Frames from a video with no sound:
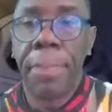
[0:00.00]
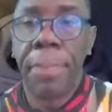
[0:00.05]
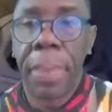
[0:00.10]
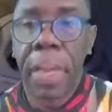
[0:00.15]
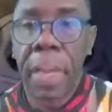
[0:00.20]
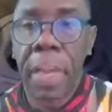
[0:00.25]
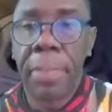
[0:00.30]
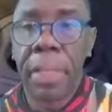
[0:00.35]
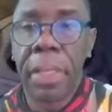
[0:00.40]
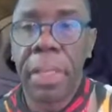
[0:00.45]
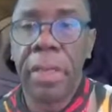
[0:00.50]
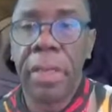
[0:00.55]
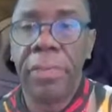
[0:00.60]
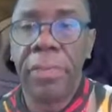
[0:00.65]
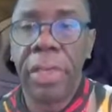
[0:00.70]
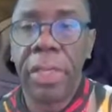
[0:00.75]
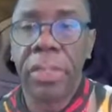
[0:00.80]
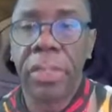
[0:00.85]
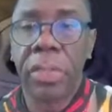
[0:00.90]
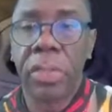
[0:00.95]
public
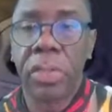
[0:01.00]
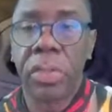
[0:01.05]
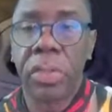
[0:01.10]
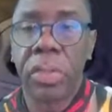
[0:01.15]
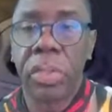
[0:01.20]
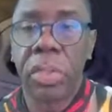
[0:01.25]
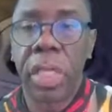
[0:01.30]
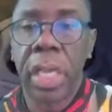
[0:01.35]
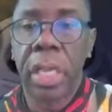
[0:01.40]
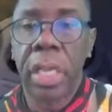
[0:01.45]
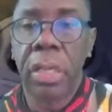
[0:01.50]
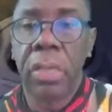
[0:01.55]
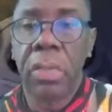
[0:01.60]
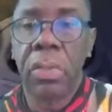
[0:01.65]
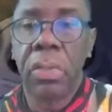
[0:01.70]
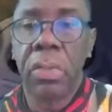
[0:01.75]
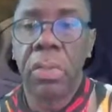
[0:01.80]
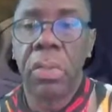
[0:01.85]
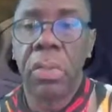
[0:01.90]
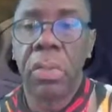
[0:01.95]
officials
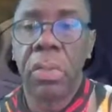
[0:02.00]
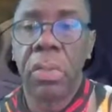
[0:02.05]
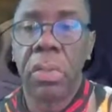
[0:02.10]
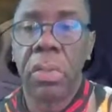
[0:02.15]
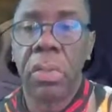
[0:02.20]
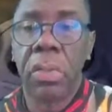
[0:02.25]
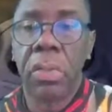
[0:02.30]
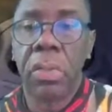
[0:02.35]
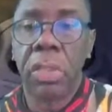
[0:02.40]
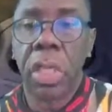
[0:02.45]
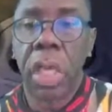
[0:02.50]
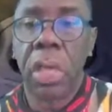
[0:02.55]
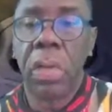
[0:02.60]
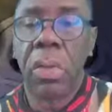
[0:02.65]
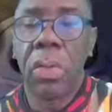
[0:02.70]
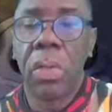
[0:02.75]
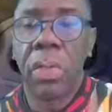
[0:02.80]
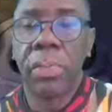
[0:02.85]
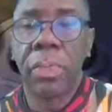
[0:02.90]
channel show.